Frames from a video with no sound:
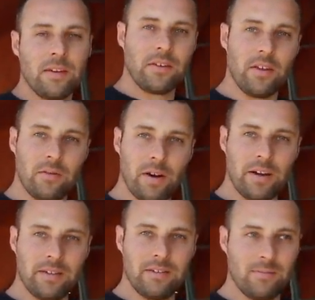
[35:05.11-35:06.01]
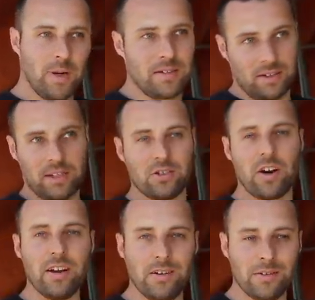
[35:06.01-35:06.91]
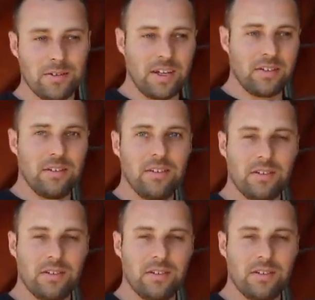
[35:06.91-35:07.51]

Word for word: so that the rudder basically trails and doesn't.